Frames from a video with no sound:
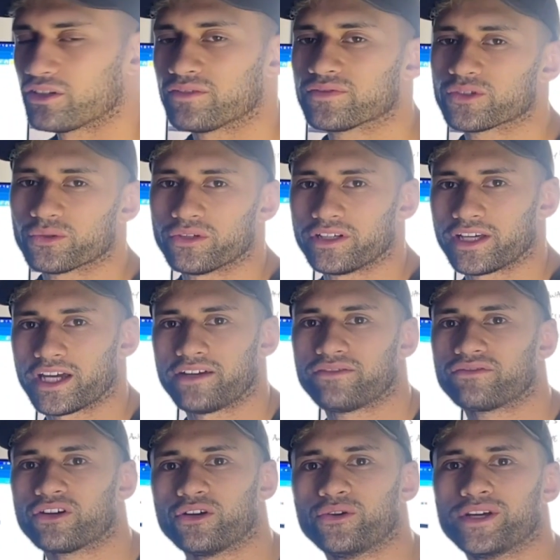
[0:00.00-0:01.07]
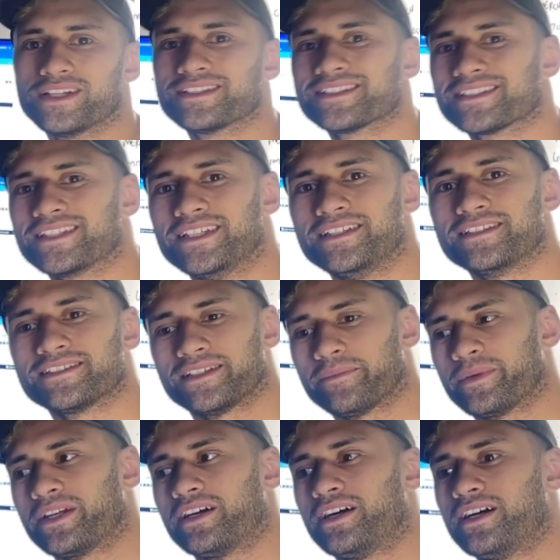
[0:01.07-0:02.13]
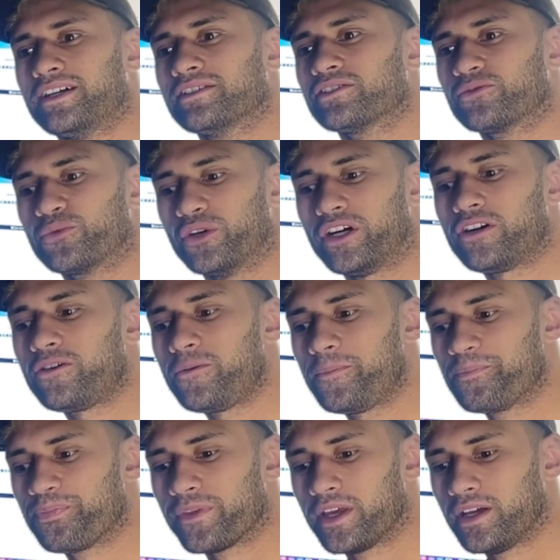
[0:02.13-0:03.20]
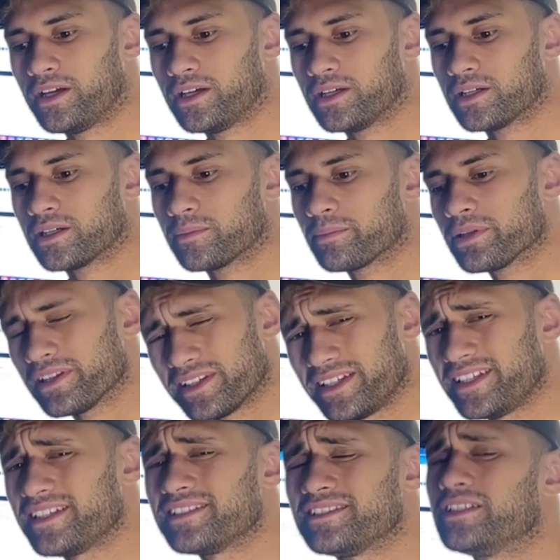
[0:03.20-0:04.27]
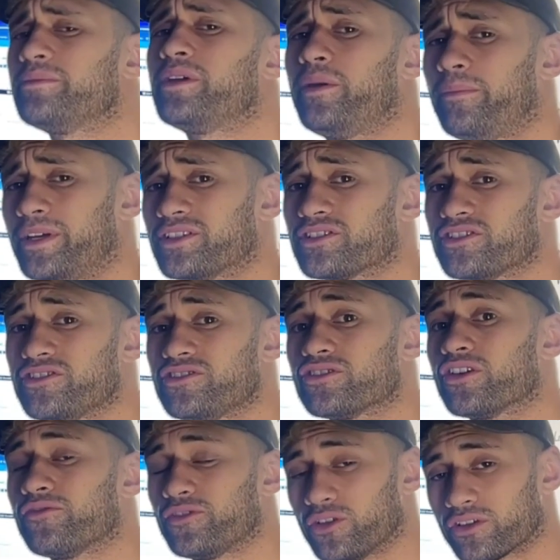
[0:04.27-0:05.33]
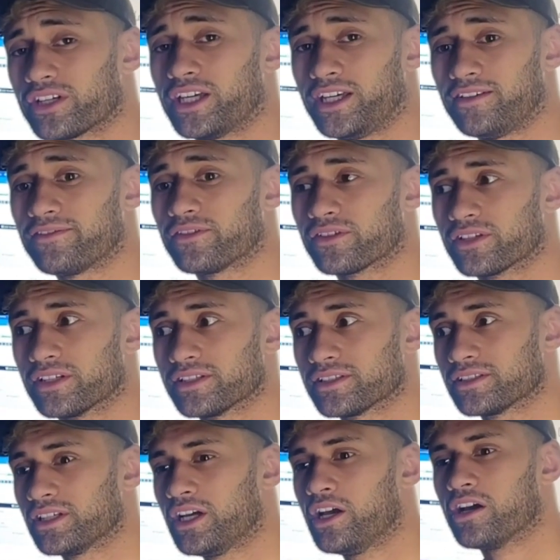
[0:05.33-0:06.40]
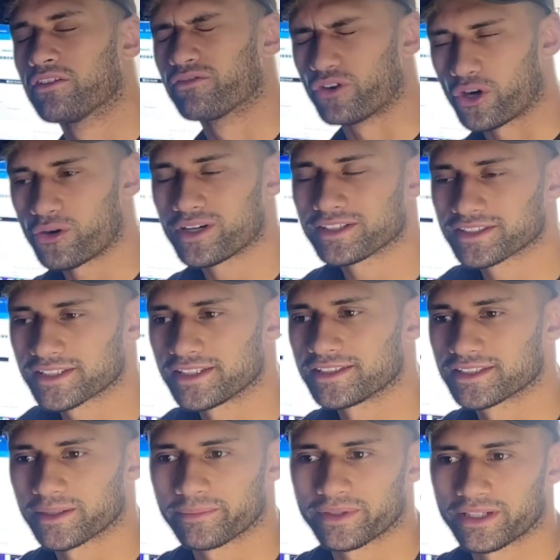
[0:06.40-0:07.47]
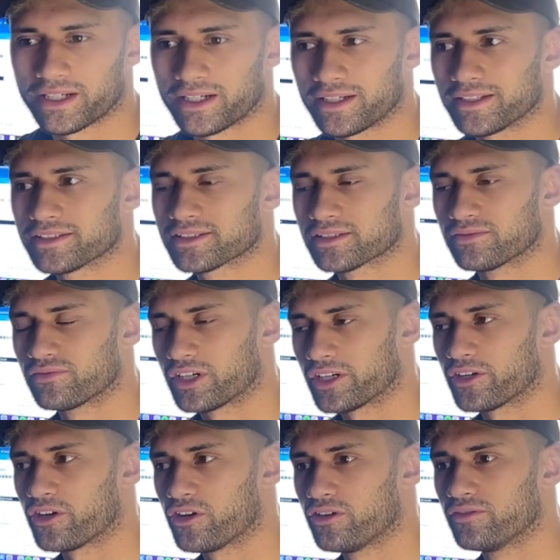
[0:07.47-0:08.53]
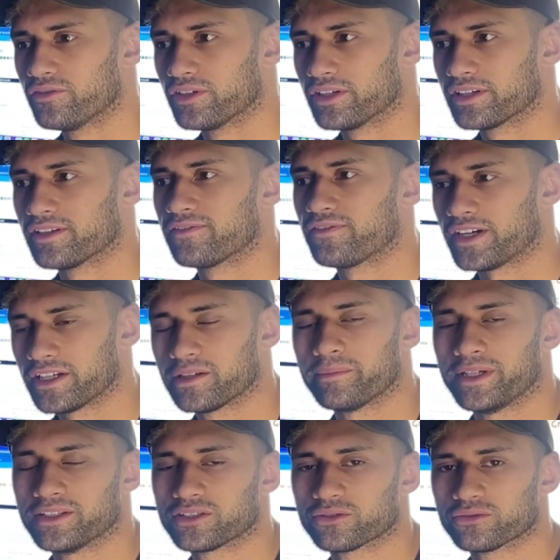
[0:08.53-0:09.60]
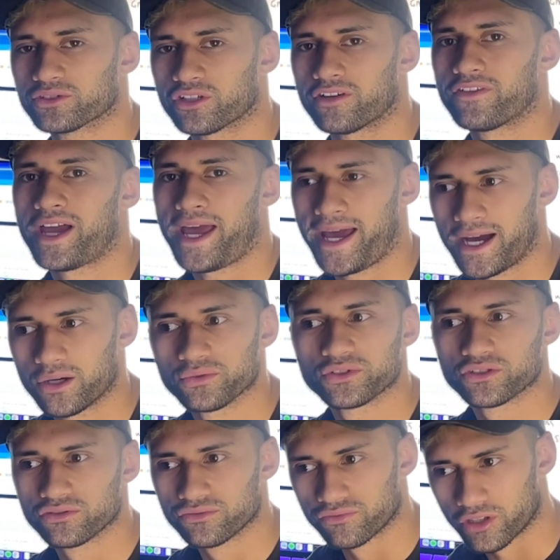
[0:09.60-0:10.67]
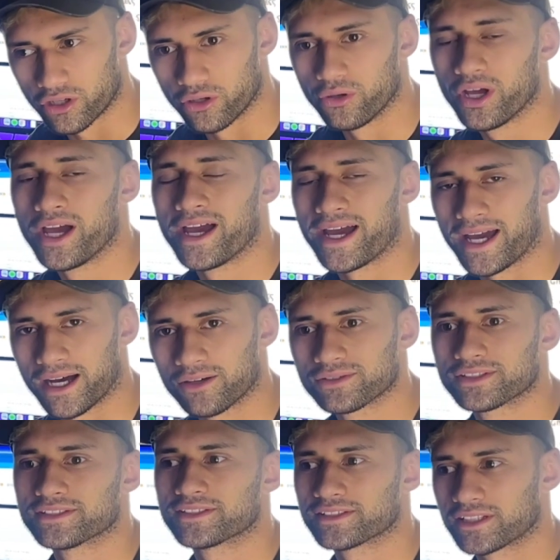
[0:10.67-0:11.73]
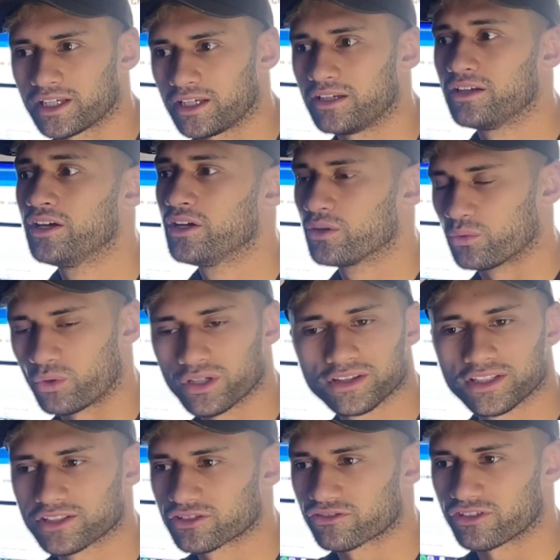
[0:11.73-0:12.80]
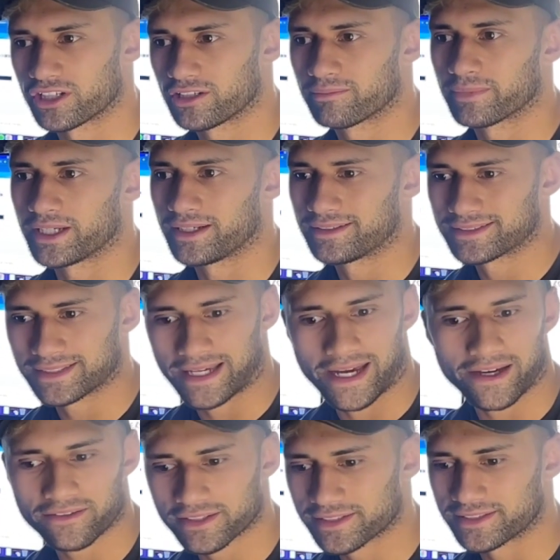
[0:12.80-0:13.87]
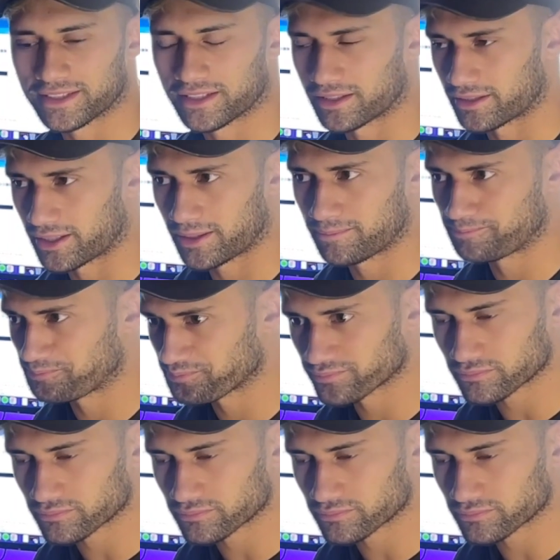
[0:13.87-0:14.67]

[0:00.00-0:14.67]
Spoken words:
of doing a row and ski seminar as well. Please send me a message if you're keen for this. Row and ski seminar is to run over the fundamentals of how to row, how to ski, what the screen means, how to set it up,